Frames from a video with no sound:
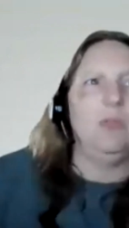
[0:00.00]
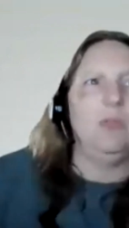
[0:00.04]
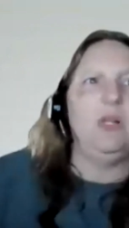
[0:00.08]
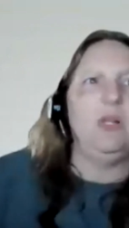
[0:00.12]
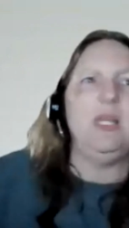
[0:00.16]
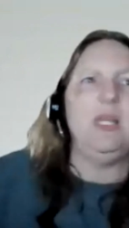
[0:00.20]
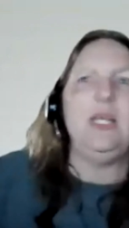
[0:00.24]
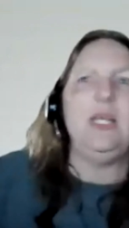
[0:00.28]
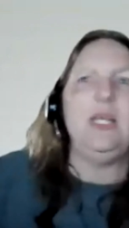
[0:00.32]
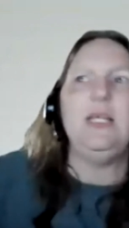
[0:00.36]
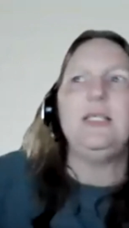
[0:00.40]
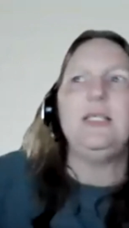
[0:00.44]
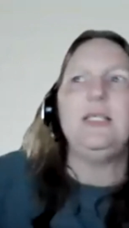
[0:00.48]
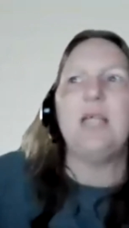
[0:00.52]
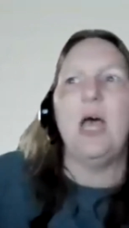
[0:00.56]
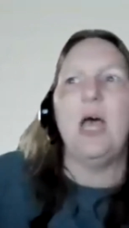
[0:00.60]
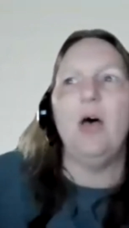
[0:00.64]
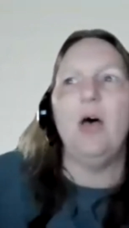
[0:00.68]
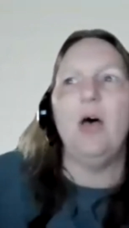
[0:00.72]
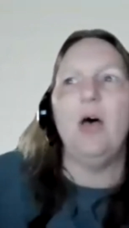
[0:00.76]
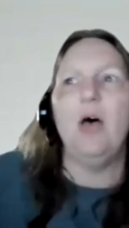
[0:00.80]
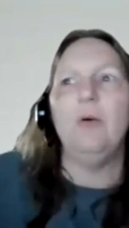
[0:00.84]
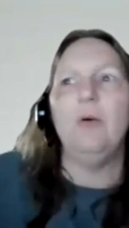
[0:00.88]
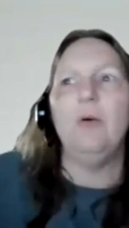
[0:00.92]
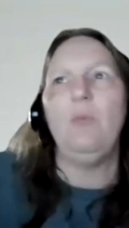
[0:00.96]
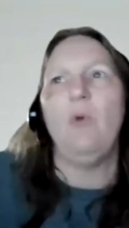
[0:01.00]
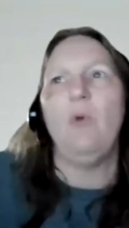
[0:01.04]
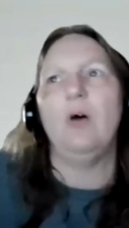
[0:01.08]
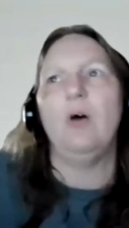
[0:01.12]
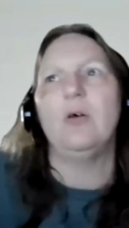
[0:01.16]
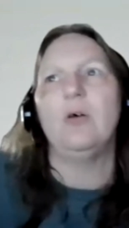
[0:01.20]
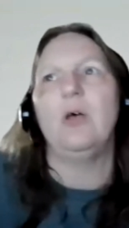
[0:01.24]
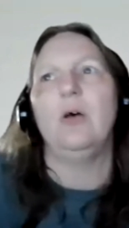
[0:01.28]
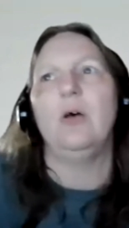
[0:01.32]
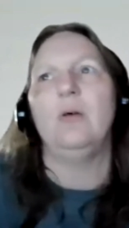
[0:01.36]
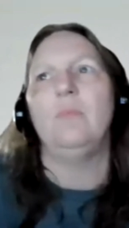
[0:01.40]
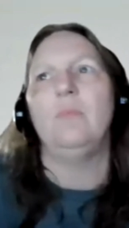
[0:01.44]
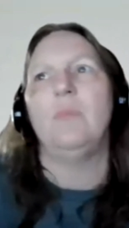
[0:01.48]
Please help me
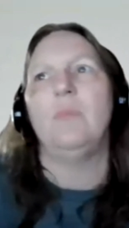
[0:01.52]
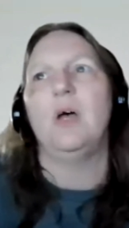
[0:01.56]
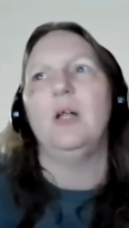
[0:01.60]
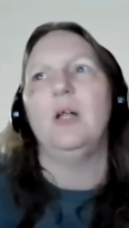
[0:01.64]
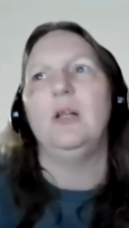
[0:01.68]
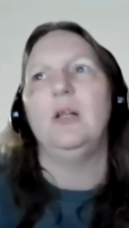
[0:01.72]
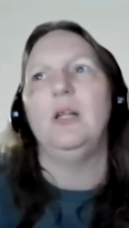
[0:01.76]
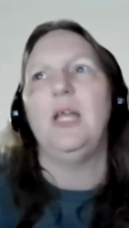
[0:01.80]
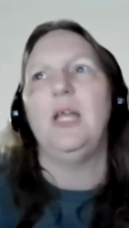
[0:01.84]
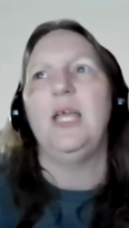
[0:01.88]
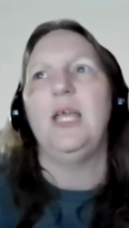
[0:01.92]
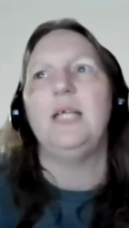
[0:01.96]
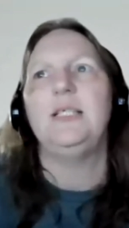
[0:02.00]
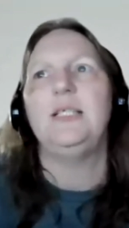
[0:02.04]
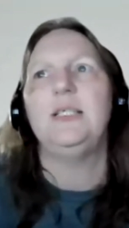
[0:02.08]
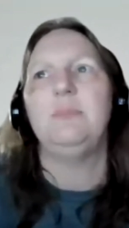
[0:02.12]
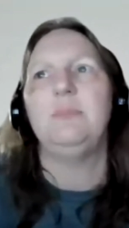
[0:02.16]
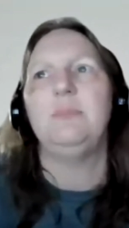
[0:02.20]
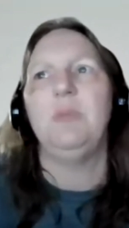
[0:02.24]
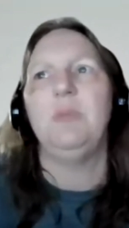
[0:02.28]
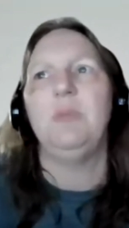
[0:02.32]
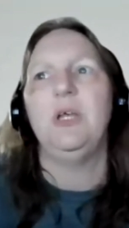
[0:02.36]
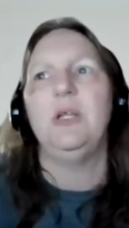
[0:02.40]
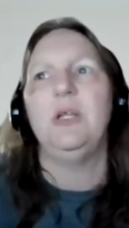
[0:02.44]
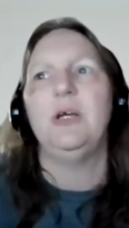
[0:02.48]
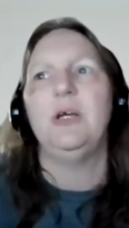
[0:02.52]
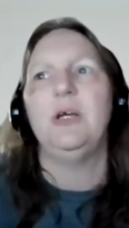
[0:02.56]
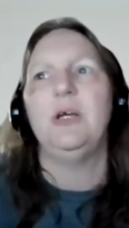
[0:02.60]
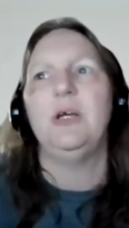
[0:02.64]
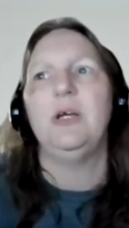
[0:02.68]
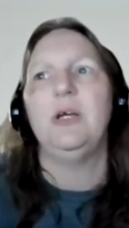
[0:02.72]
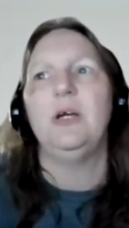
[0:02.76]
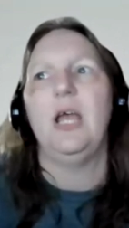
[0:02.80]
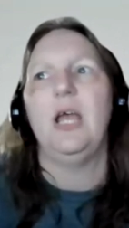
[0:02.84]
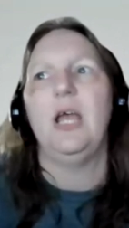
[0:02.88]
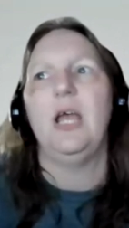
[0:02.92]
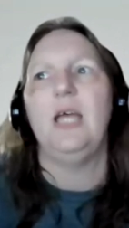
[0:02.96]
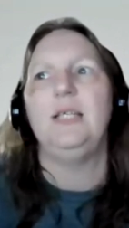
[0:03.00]
welcome Lance
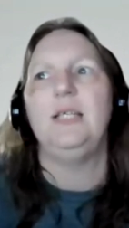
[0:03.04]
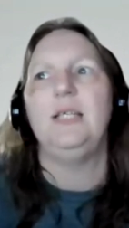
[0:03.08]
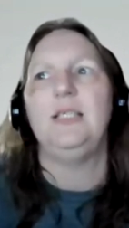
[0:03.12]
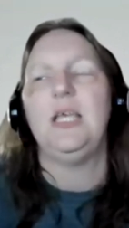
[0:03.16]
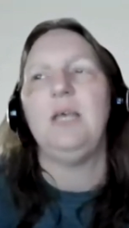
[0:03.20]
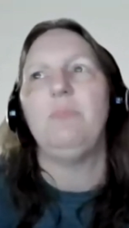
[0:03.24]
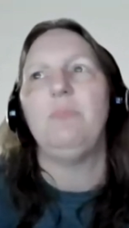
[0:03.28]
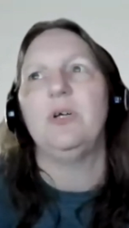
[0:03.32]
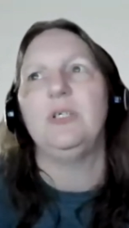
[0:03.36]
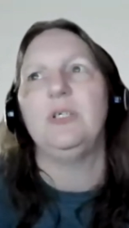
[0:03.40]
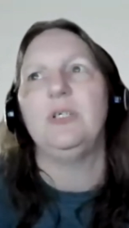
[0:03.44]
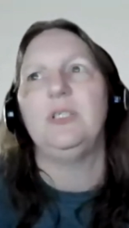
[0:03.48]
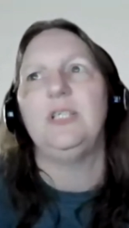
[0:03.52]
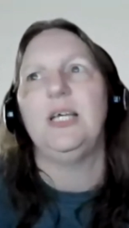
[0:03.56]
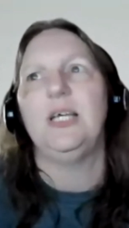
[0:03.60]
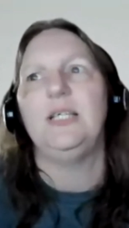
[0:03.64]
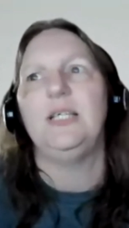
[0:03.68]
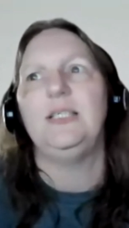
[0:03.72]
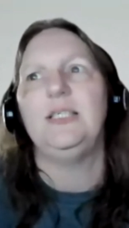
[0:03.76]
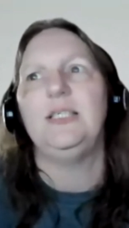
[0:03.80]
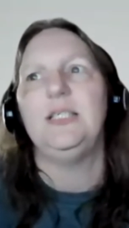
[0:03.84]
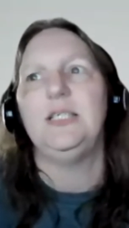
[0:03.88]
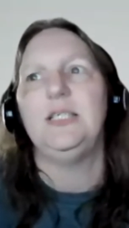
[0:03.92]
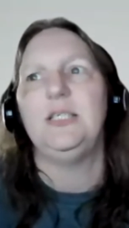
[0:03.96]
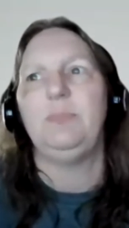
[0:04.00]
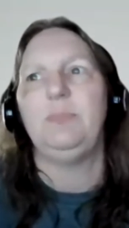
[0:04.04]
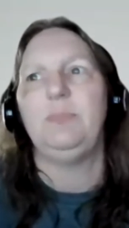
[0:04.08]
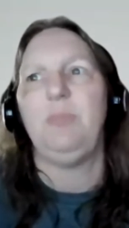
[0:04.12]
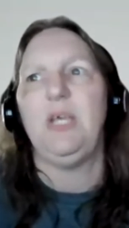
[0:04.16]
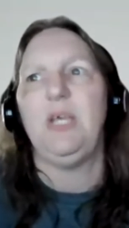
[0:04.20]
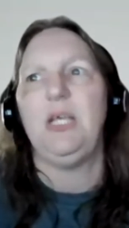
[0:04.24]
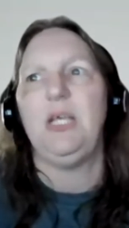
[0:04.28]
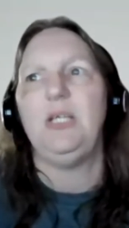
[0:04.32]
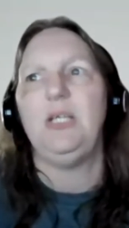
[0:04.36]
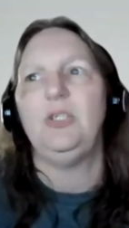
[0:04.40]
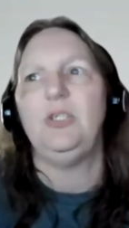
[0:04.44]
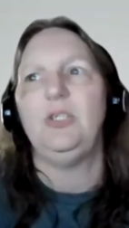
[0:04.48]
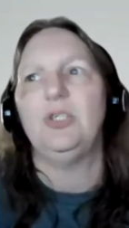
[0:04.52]
Miller as he presents his
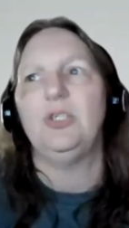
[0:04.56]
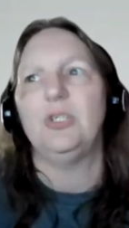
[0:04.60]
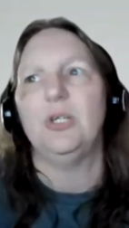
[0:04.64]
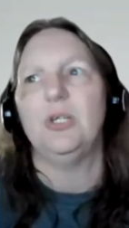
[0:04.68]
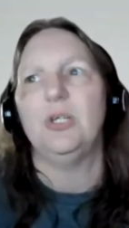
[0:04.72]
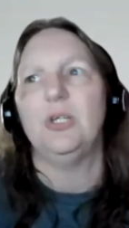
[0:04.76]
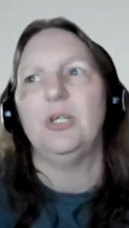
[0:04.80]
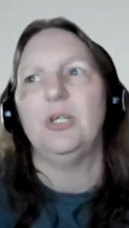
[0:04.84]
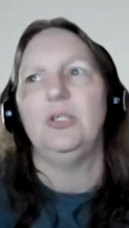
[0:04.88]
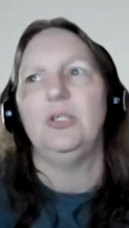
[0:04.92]
speech,